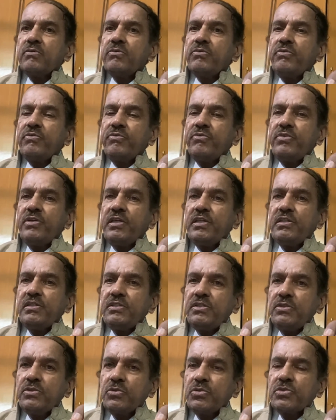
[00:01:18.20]
we
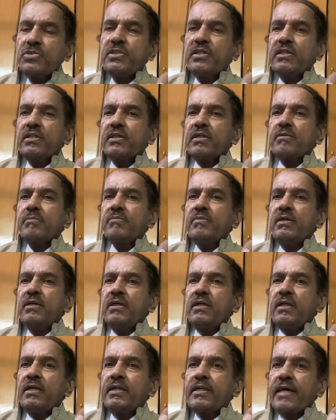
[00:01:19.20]
use the term
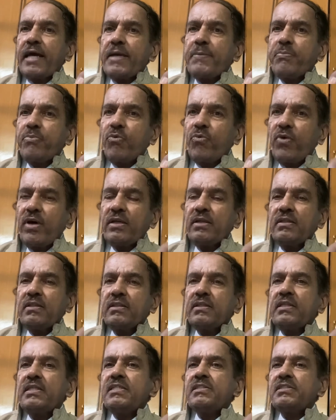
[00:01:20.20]
type 1,
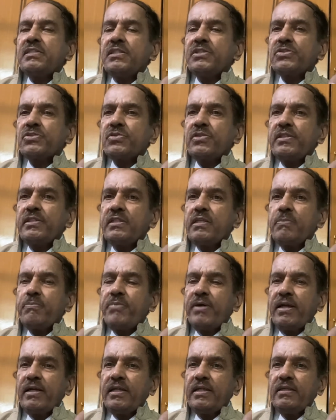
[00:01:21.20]
that is insulin
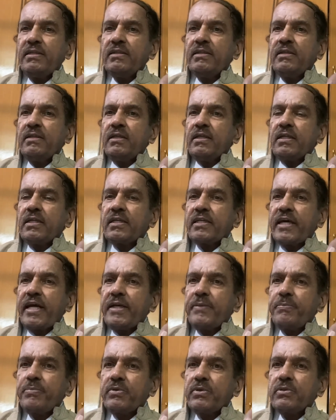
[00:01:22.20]
dependent.
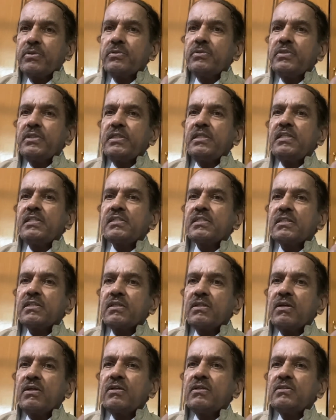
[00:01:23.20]
Type 2, it is
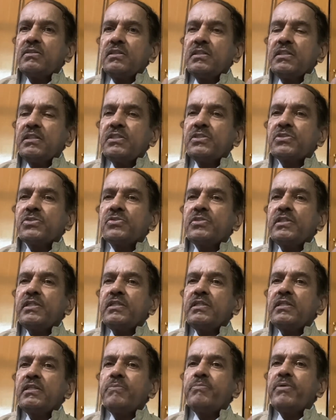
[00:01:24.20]

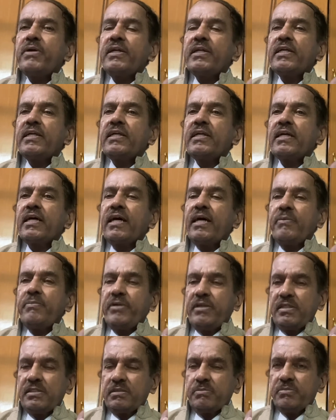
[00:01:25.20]
non-insulin dependent
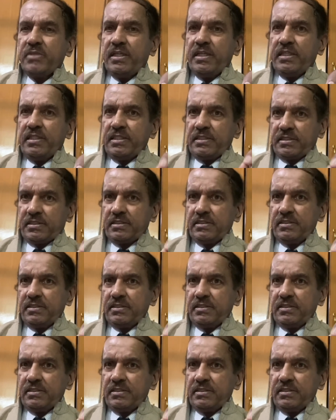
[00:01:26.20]
diabetes mellitus.